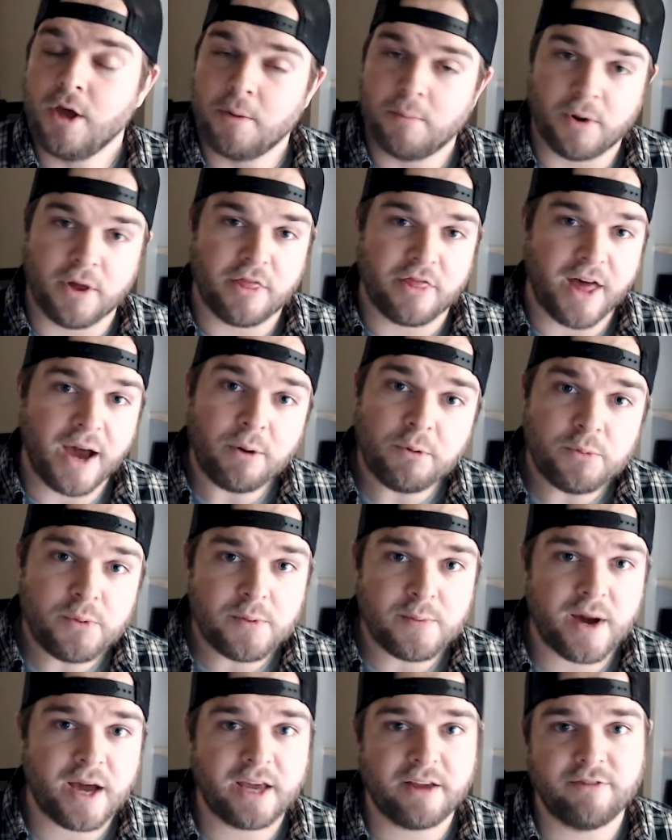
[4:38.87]
But that would be
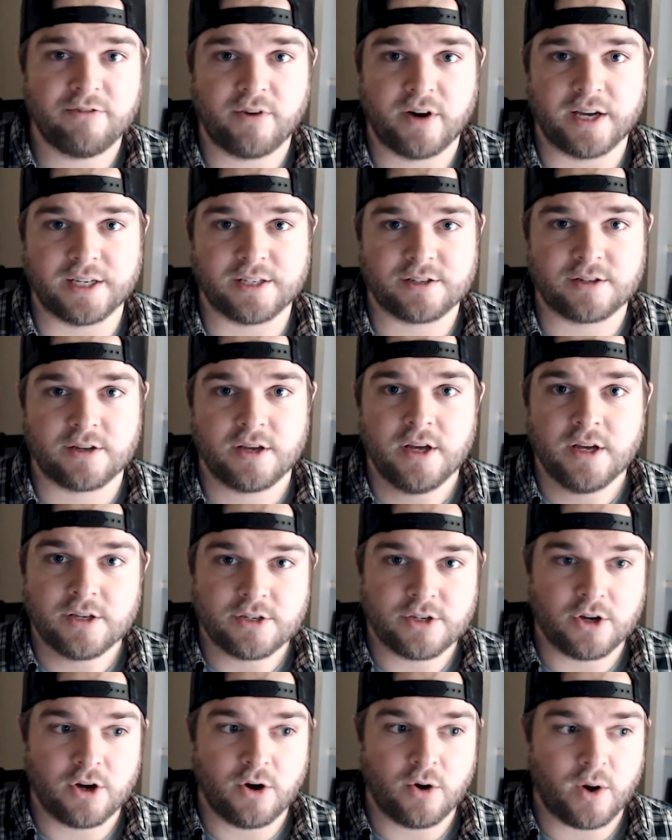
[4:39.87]
my advice.
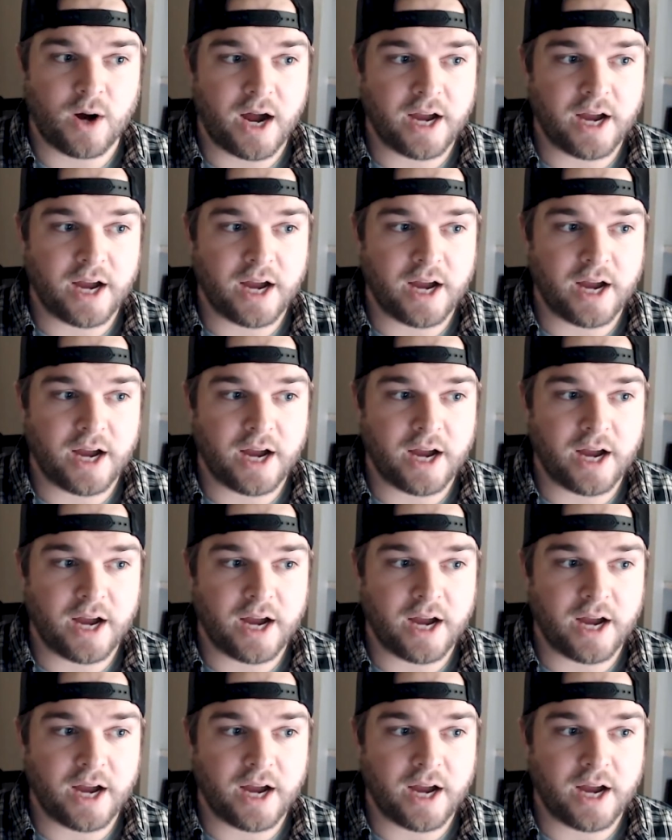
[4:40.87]
So